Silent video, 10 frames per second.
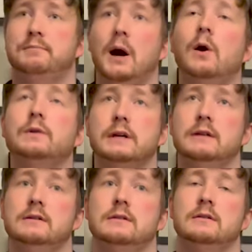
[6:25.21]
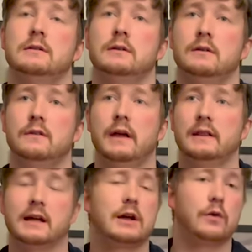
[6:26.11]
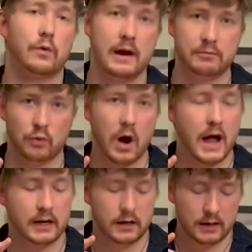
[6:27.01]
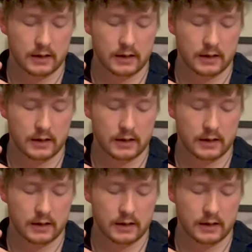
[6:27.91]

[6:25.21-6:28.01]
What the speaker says: potent than like a grape wine,